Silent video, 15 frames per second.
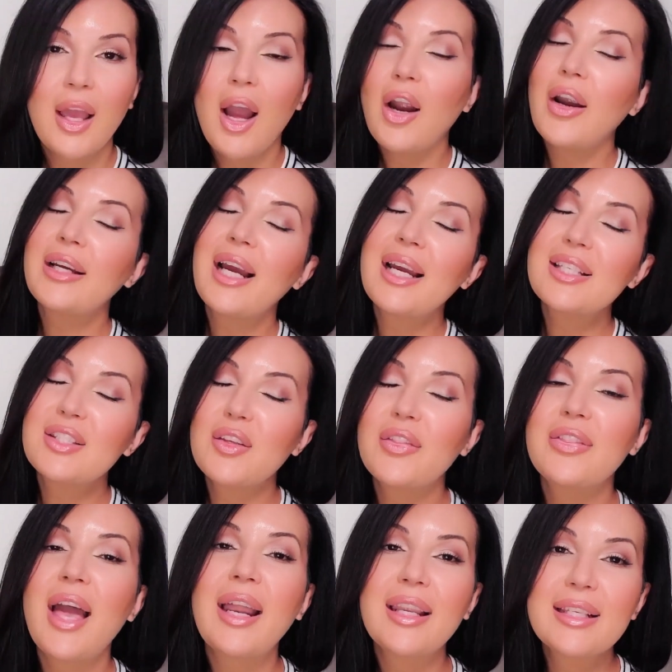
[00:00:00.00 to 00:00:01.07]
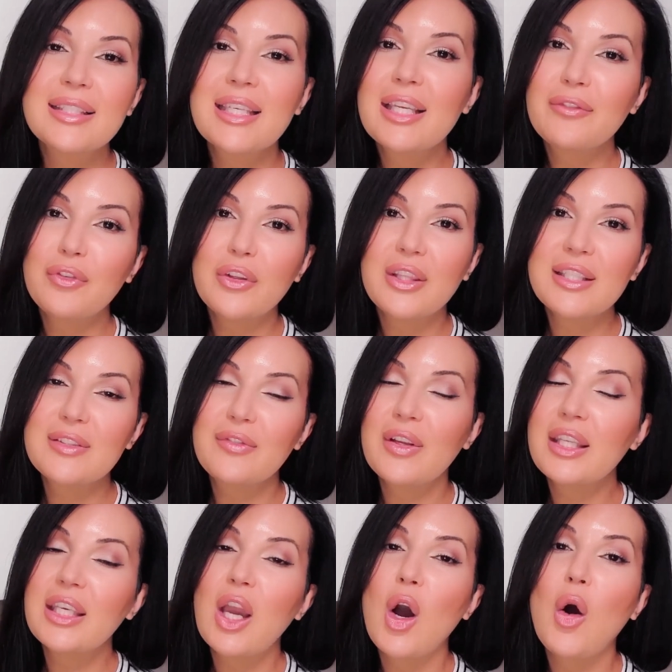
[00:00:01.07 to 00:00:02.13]
Alright guys, so that is it for this
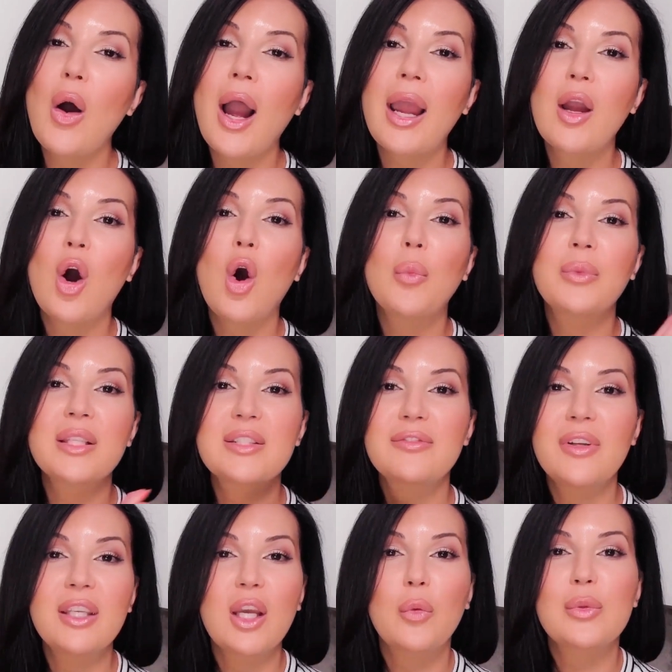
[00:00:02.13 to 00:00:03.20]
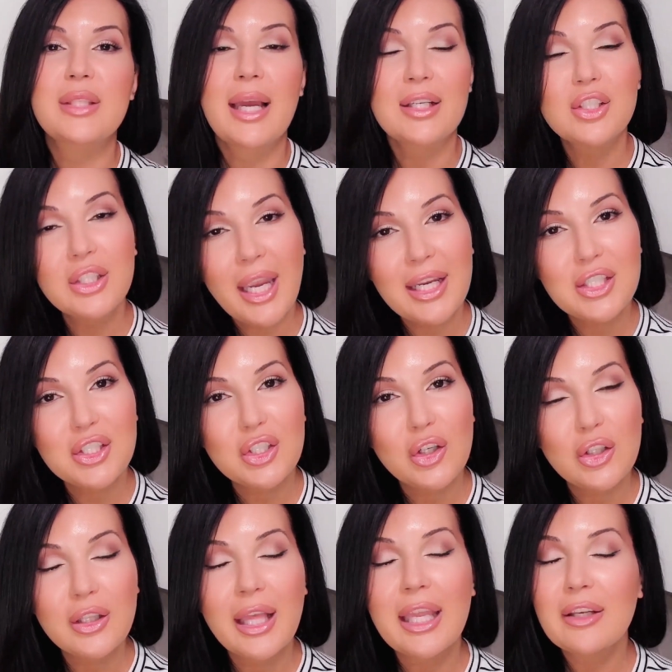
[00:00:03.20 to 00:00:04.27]
video. I hope this video was
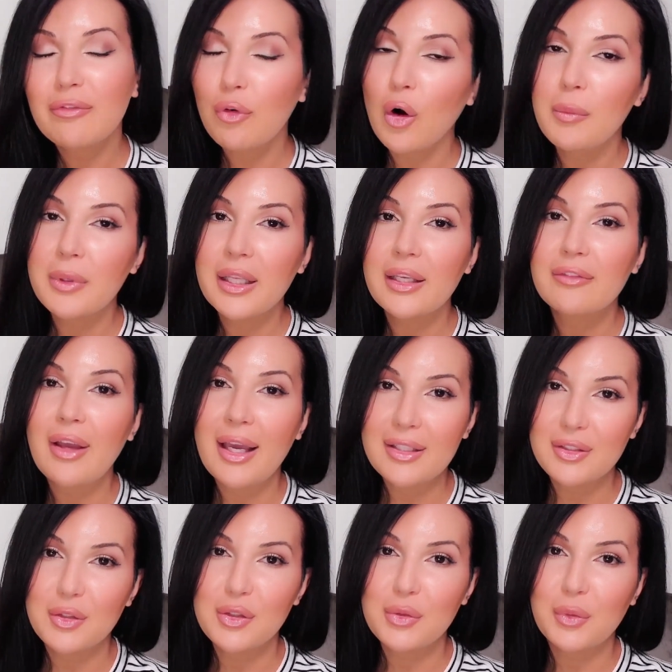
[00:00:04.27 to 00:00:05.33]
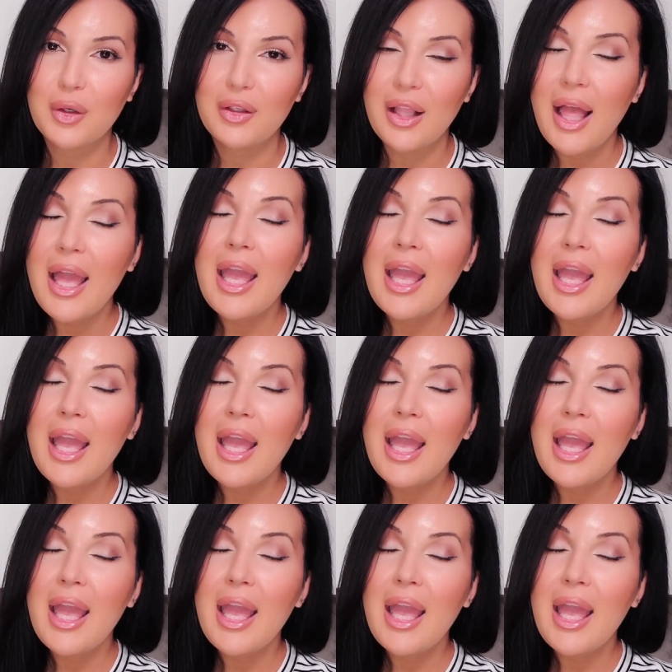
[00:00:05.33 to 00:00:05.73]
educational, informative as usual.